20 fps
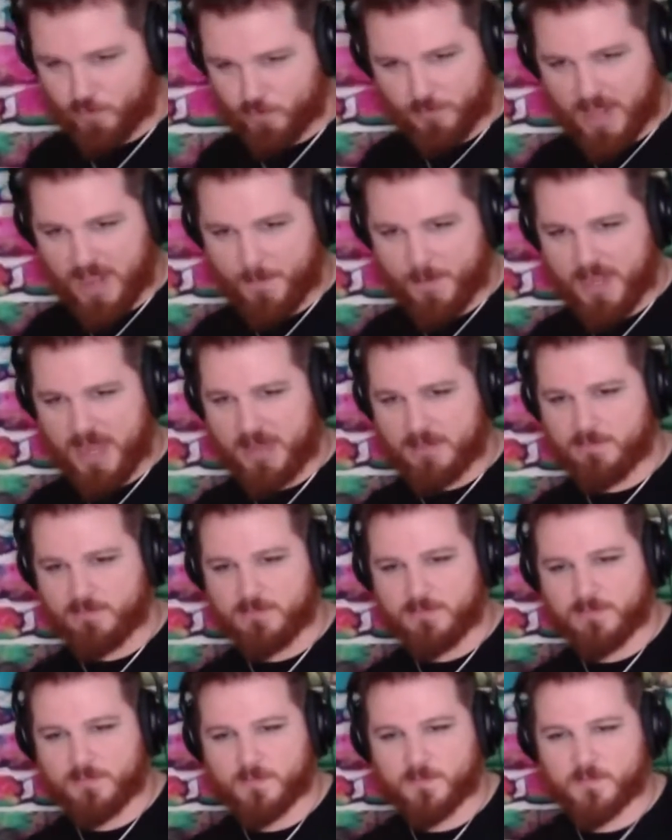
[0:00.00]
I mean, I
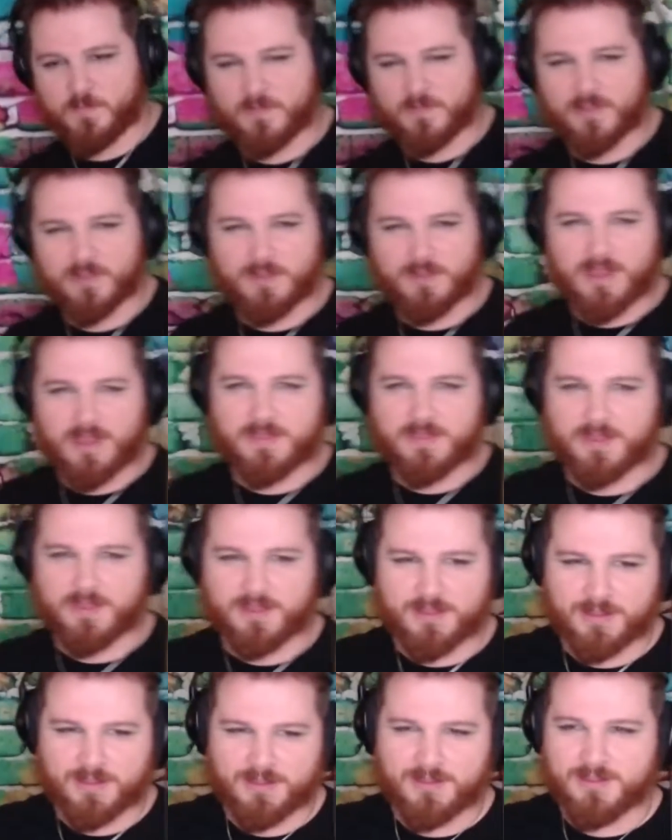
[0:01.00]

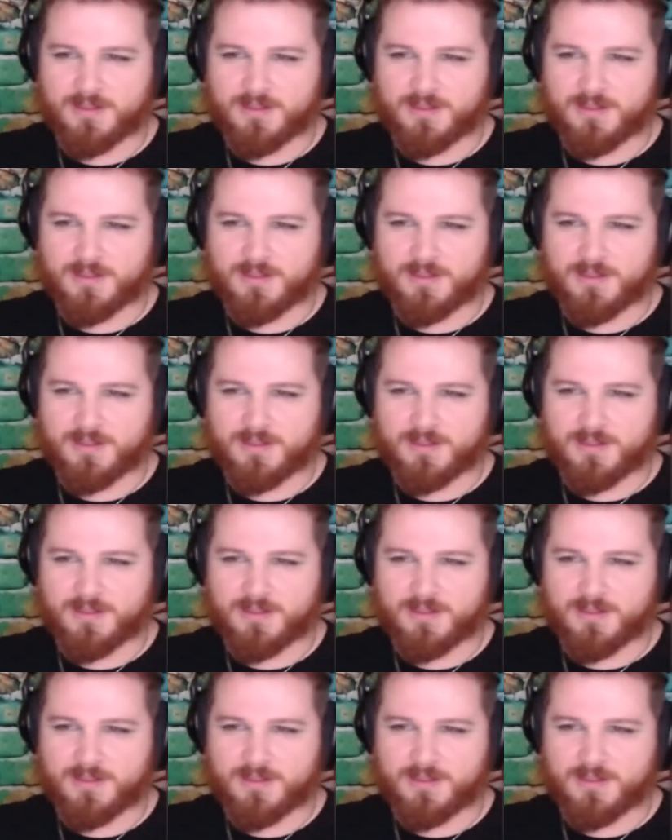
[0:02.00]
think